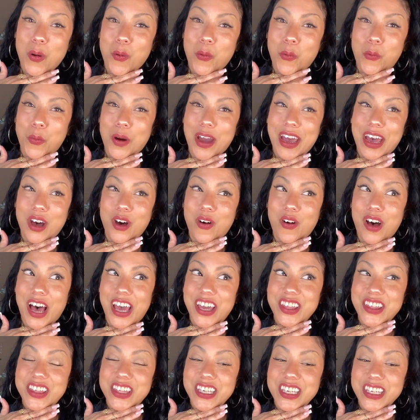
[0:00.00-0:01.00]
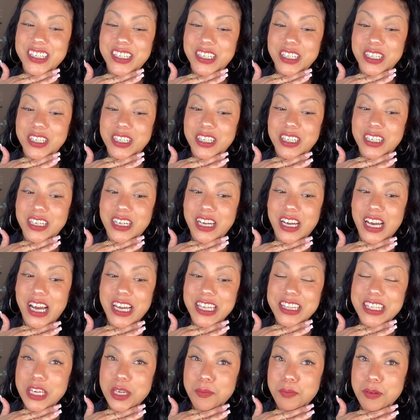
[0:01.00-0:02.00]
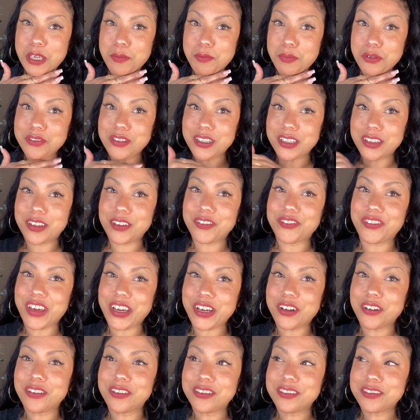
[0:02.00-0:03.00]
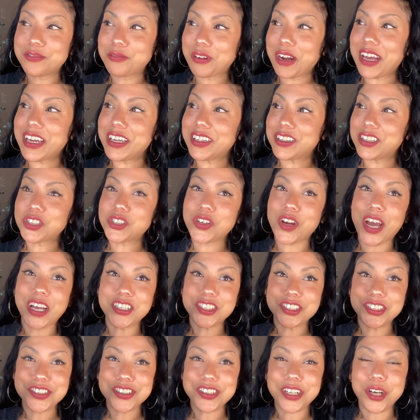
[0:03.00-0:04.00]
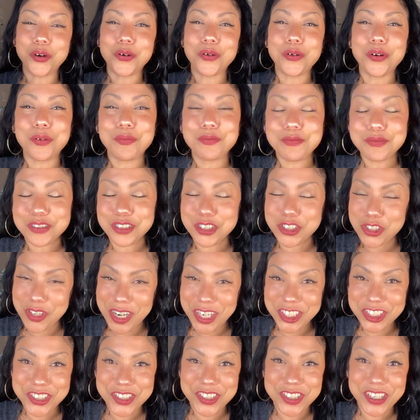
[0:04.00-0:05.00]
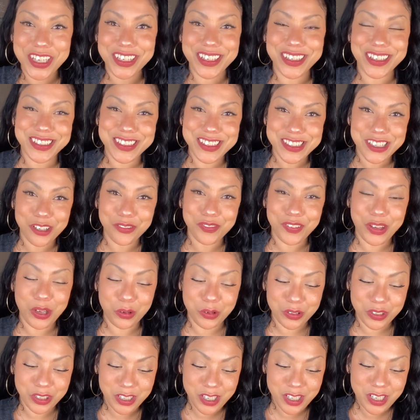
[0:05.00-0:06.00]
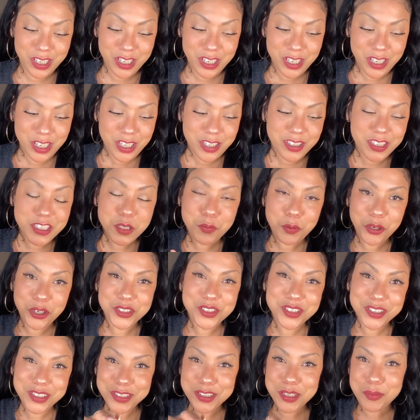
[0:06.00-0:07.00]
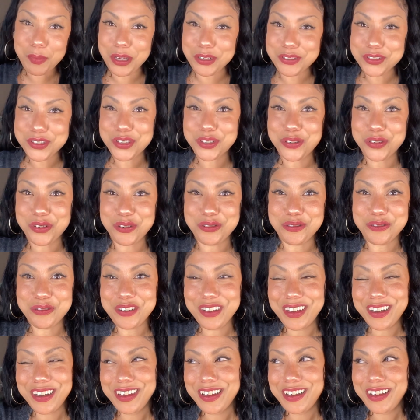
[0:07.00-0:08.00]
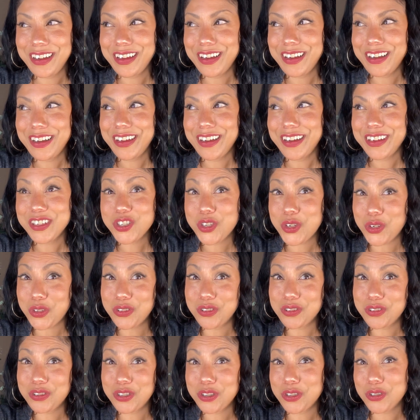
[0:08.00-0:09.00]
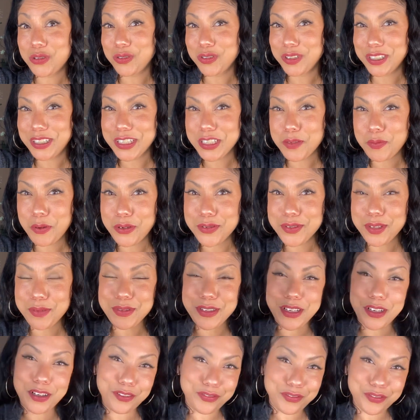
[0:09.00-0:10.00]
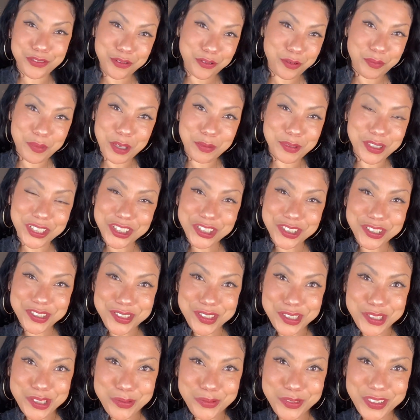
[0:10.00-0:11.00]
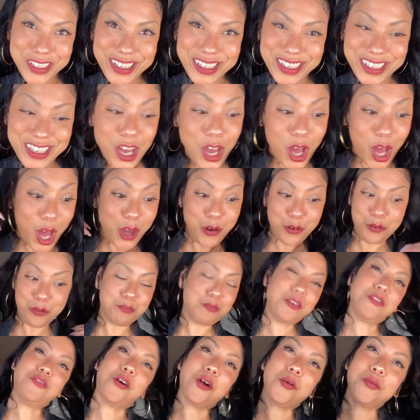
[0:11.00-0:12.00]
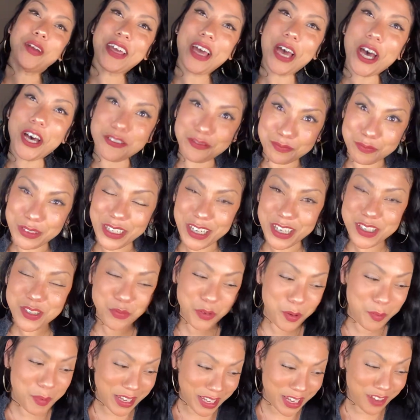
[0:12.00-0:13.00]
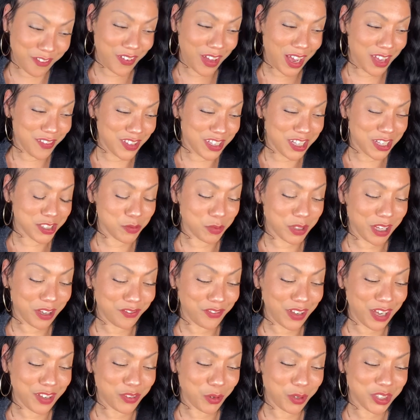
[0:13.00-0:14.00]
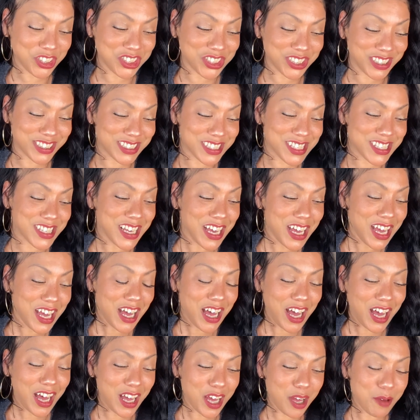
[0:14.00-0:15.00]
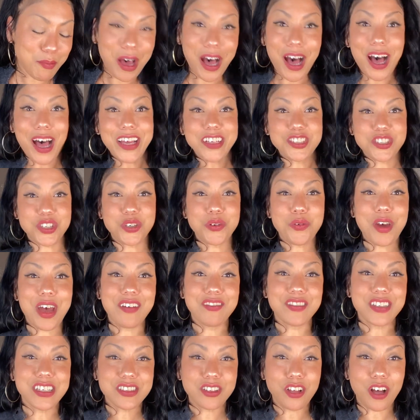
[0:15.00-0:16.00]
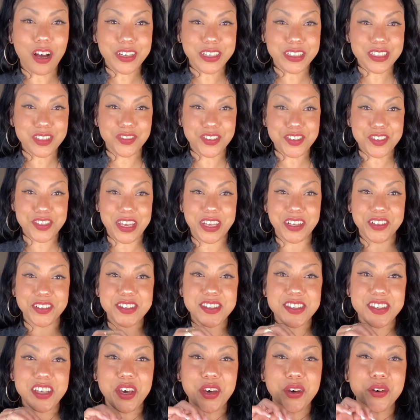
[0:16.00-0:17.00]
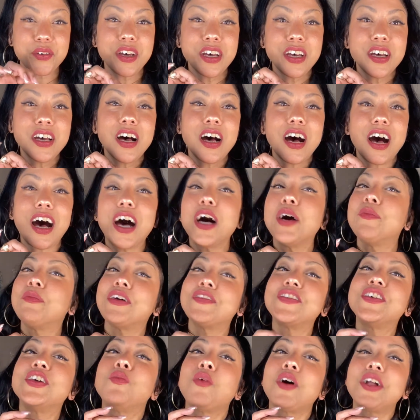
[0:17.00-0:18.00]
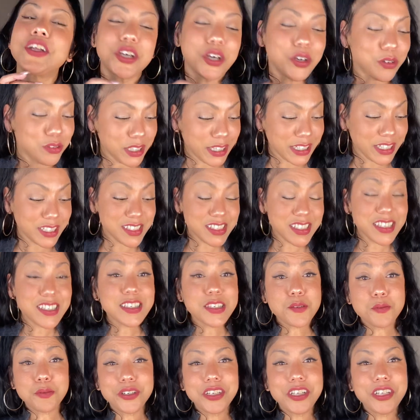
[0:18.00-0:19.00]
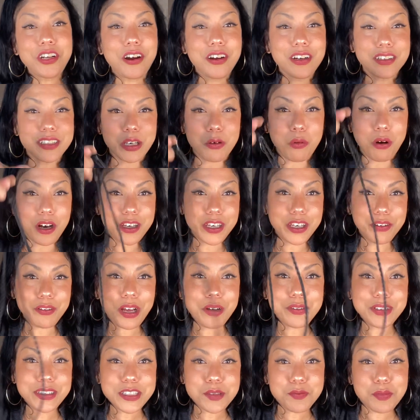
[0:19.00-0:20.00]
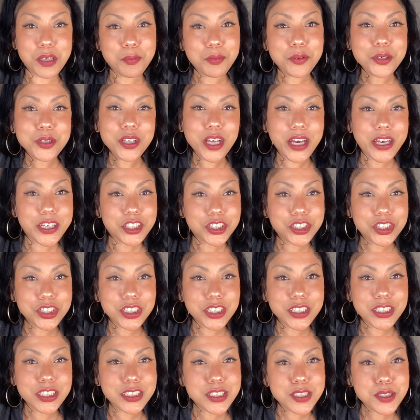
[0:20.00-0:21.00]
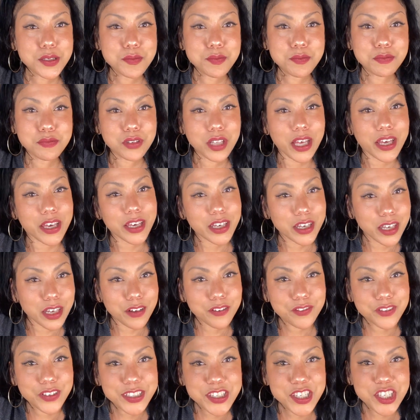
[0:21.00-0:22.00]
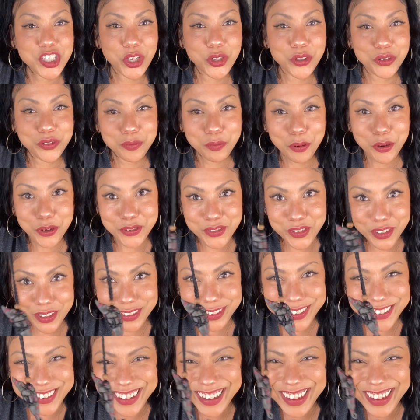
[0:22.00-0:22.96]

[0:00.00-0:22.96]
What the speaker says: wow. I think people, the veil, right? The trash is taking itself out. This person is about to truly expose themselves, or maybe it's just this reading. Oh, before we go, because we're making 5 videos, we got 5 questions. I do have these lockets for sale. So if you want to go, like, because this is pretty gnarly, walking around with this people, like she's like a Flintstone person.